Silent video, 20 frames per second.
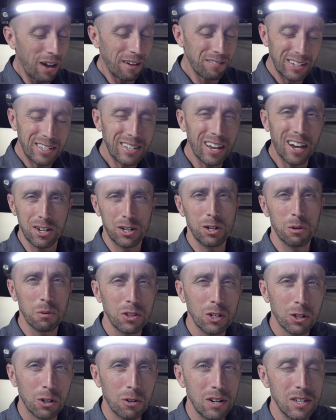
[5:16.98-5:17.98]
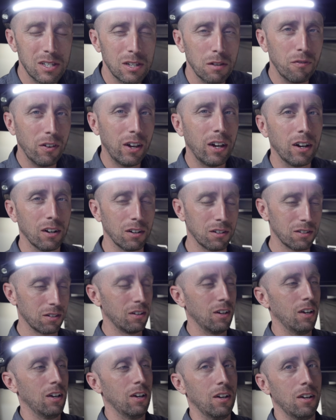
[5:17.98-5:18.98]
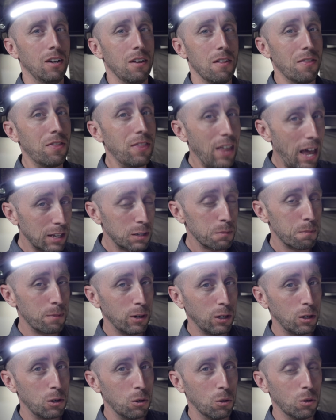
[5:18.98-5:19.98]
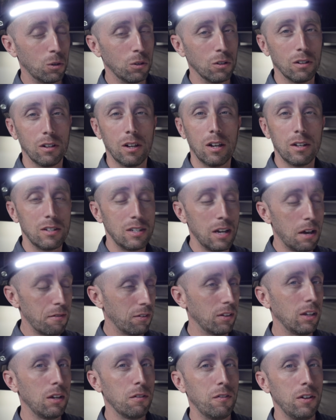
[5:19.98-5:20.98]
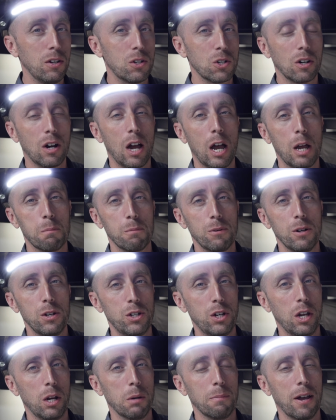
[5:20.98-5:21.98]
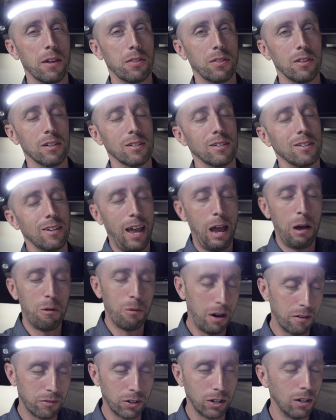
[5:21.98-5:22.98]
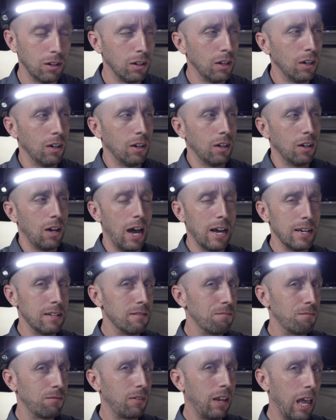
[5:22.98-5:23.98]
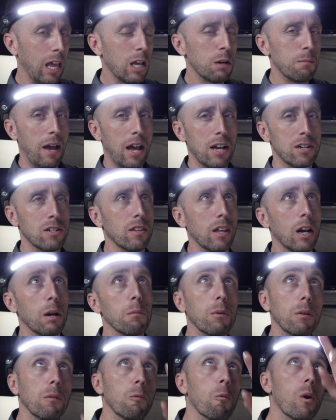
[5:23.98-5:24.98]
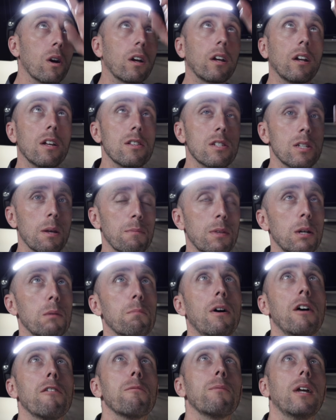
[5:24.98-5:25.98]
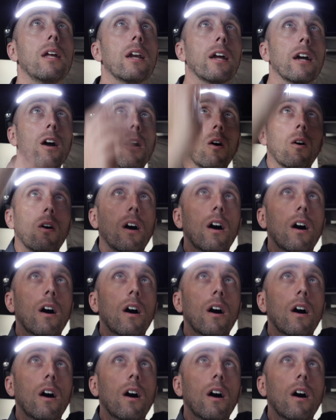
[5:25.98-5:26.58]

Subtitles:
have to touch it with your greasy fingers. That's pretty cool. Definitely a feature I appreciate about this. However, I can't imagine that I'm working on something above me and I go,